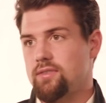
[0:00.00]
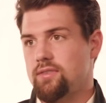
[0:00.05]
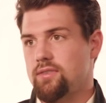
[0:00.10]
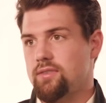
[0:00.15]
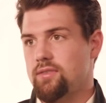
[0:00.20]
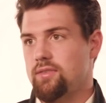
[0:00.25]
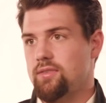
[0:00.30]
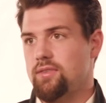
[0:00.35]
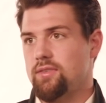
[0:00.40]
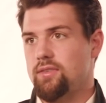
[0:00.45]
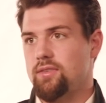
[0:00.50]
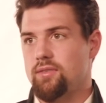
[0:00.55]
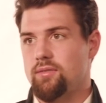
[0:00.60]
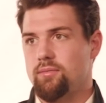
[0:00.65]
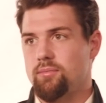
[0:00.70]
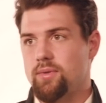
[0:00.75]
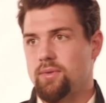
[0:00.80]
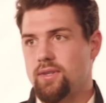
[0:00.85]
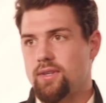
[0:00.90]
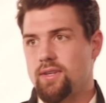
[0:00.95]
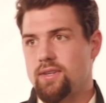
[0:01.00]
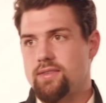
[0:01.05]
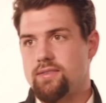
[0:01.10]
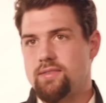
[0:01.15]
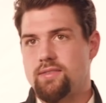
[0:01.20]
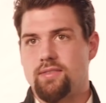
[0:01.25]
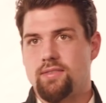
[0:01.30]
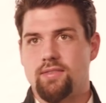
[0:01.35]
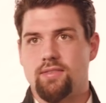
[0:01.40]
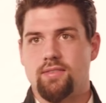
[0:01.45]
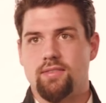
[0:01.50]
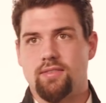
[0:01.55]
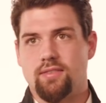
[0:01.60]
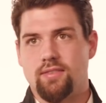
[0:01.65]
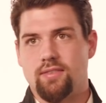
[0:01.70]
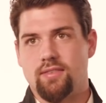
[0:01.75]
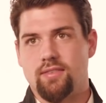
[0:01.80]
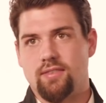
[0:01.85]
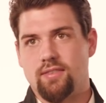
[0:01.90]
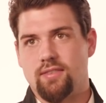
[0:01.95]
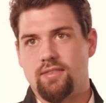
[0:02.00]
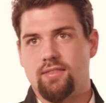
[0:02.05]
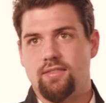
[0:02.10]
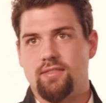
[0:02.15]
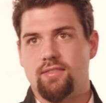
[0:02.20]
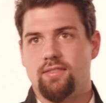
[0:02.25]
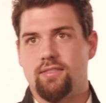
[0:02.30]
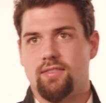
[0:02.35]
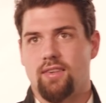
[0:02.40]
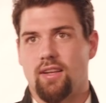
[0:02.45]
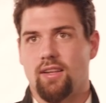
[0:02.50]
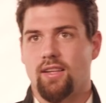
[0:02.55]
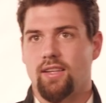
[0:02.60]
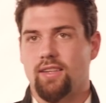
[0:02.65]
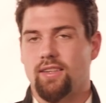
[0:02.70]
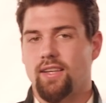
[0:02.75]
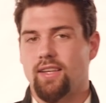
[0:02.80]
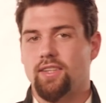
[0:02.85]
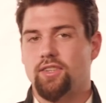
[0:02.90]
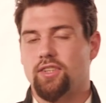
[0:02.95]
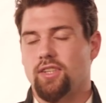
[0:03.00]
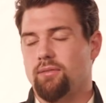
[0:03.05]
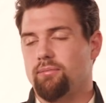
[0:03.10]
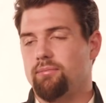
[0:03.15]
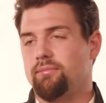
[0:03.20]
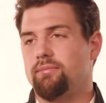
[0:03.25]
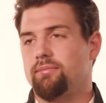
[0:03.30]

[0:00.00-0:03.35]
Ketchup chips? Because I like ketchup.